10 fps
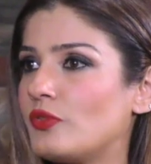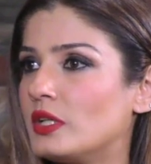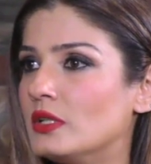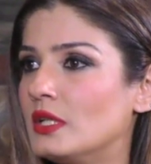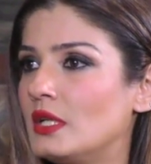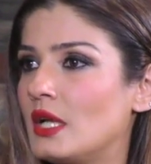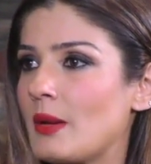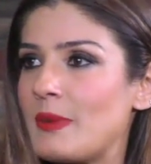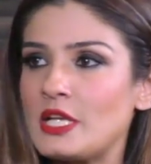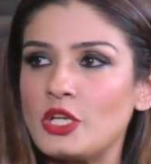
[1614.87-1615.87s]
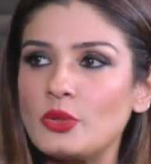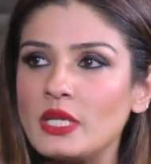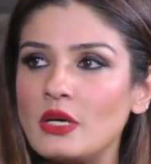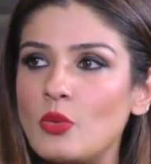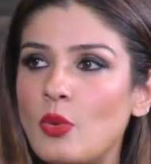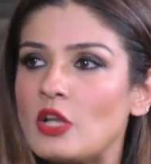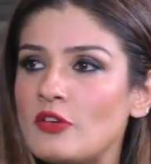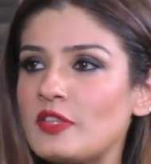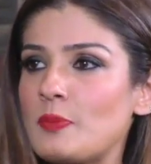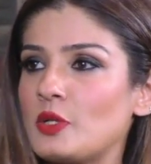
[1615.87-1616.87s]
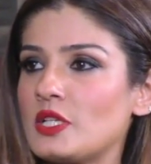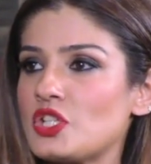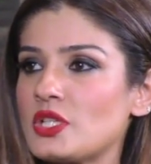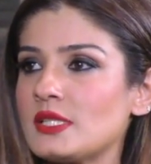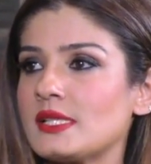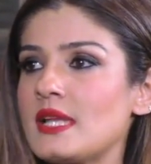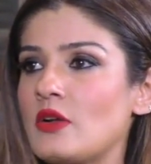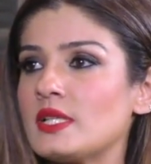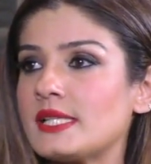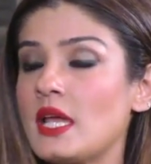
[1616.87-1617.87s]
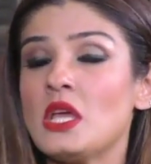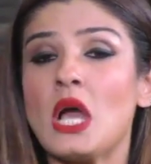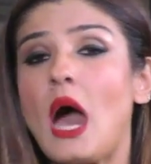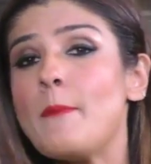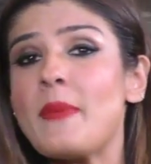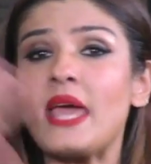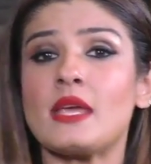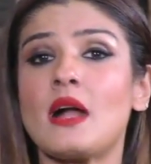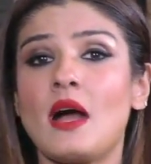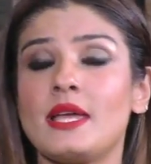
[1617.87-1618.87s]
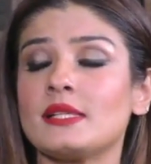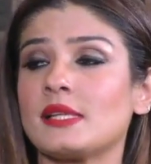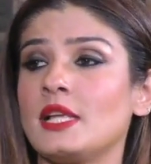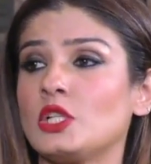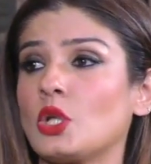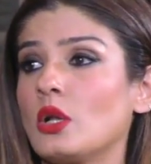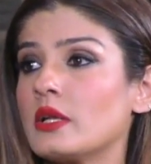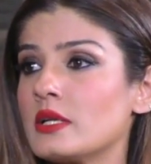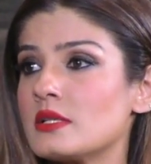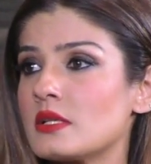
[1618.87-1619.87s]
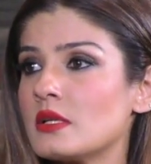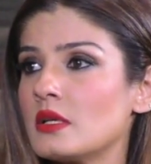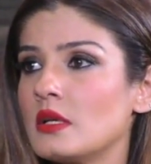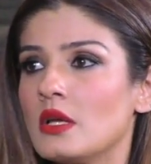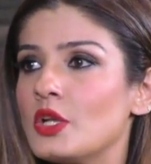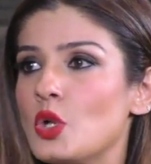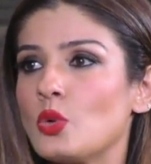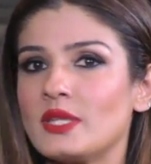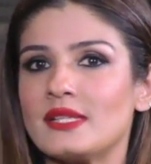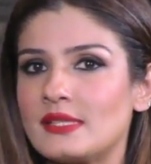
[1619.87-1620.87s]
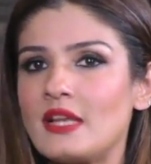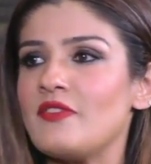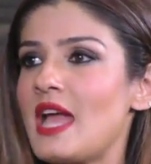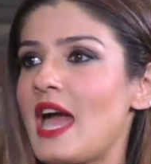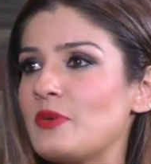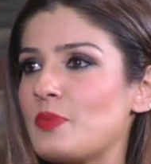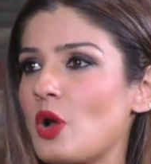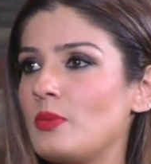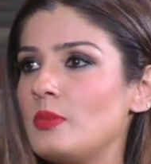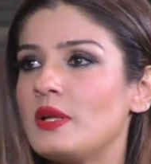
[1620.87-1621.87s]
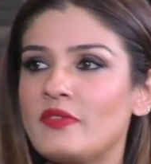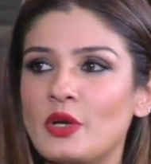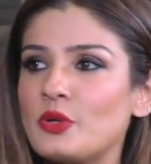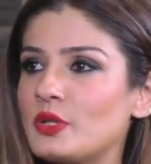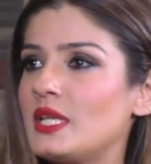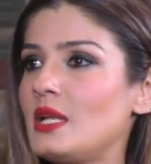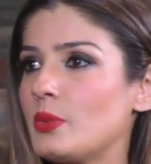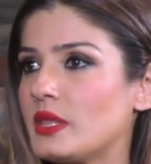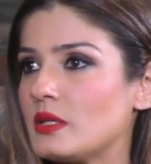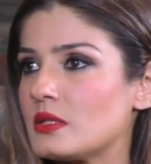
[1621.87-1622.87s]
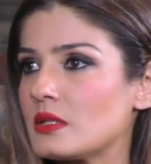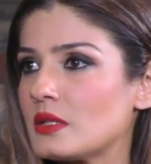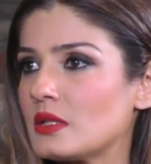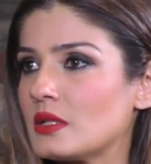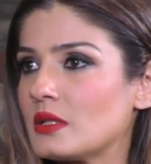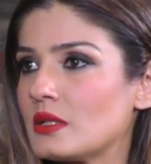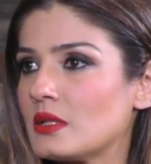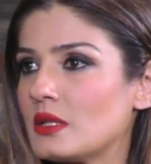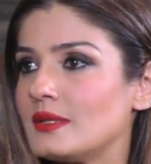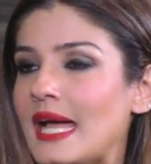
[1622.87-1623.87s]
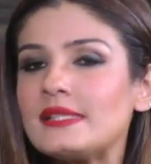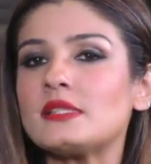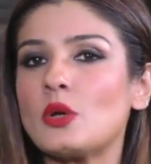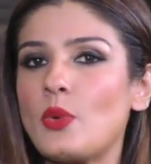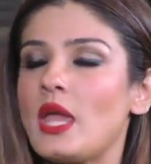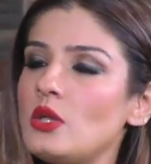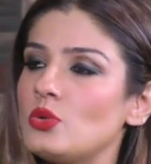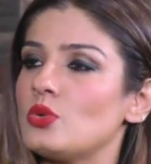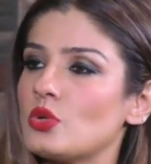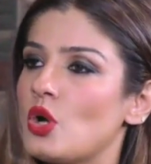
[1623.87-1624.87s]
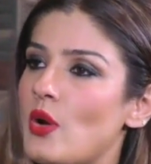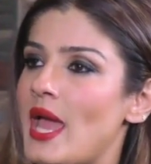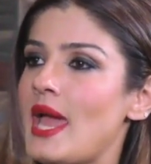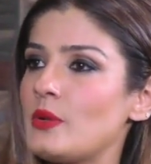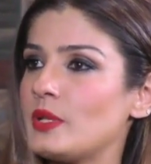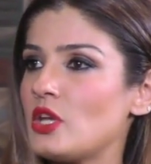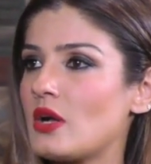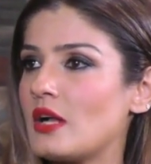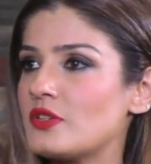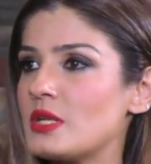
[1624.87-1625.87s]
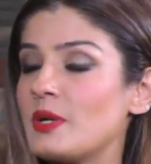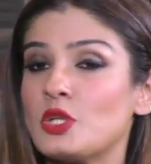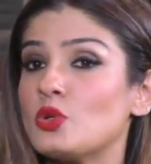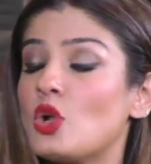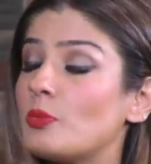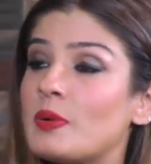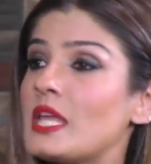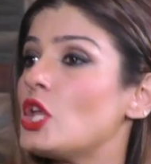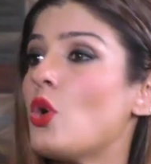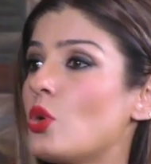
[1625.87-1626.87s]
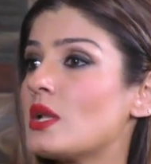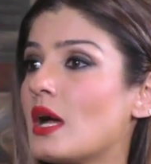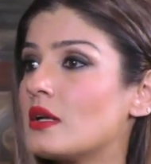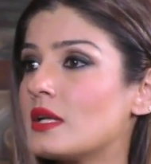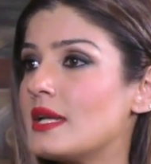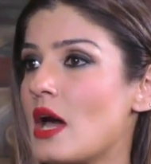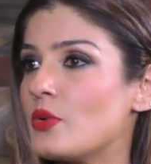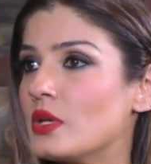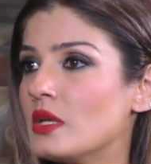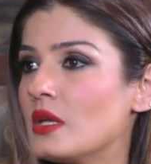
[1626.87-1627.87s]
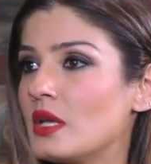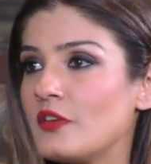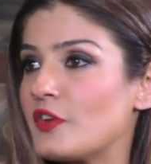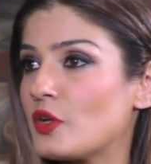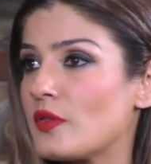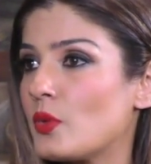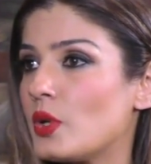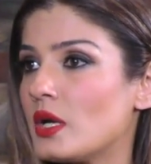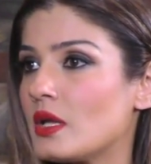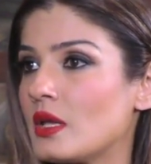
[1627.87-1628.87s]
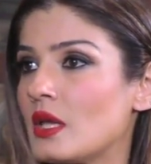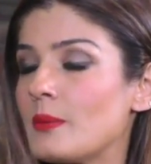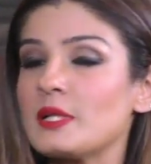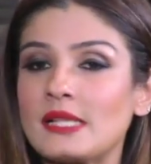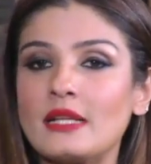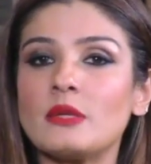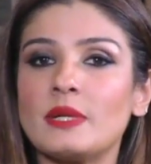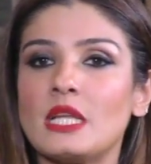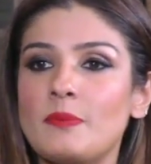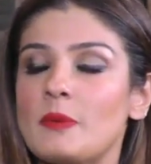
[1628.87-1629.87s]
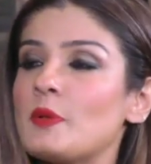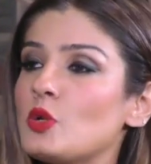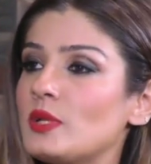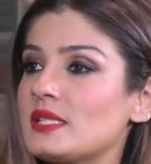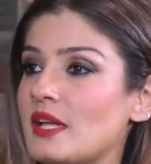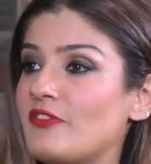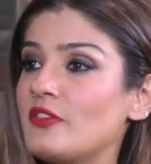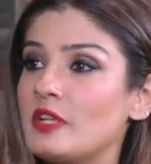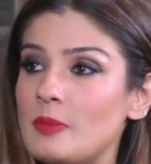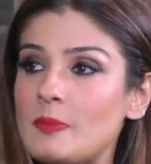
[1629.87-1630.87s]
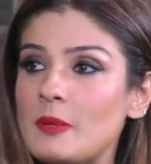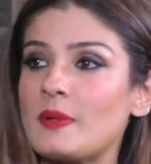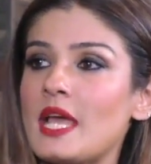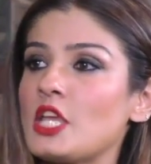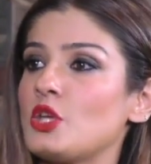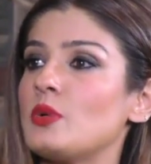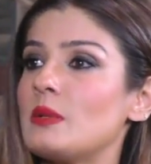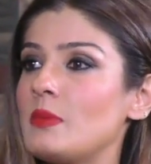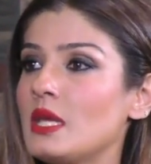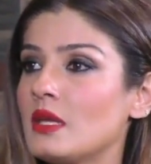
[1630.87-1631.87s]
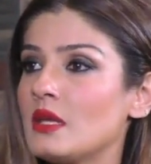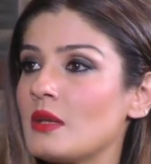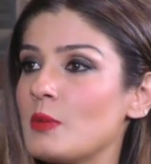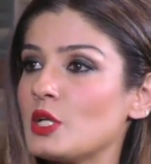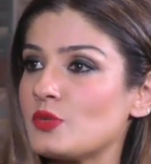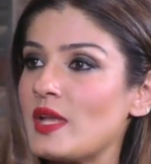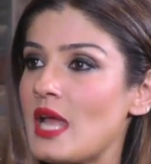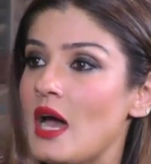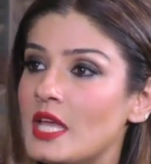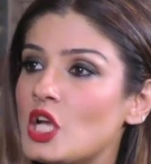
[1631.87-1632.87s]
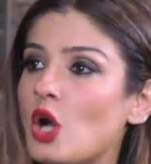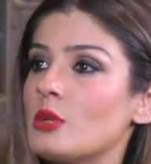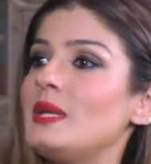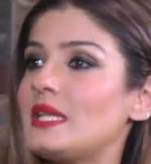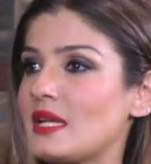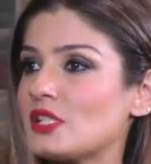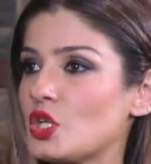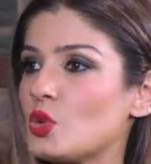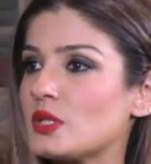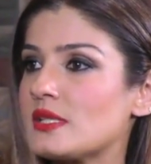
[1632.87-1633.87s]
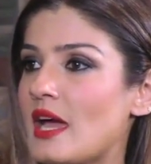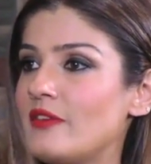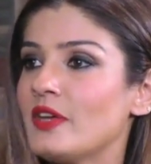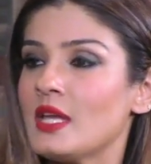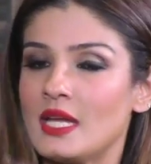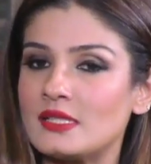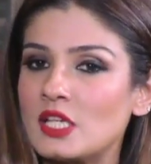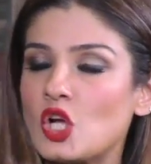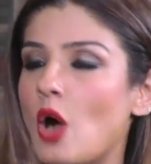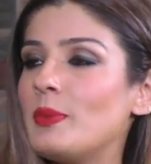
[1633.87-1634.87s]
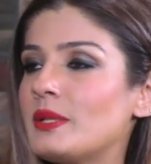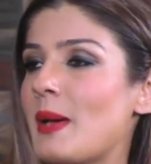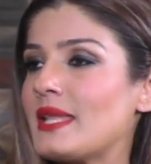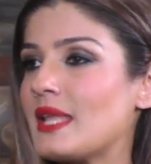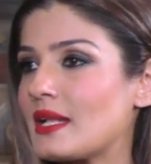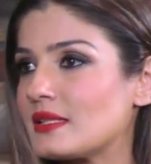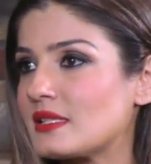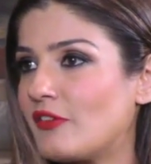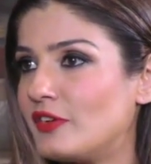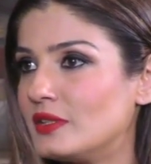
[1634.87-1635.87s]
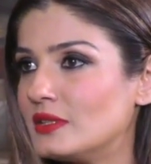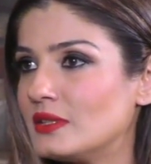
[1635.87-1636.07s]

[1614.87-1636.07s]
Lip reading: over. But did you hear one of the politicians sit down and say America is intolerant? No, they said we a problem and we are going to deal with it. That's the way you go ahead with your country, but you don't bring your whole country down in front of the world. Because ultimately people who will suffer will be people like you and me. Because when our economy takes a nosedive, it's the common man that will suffer.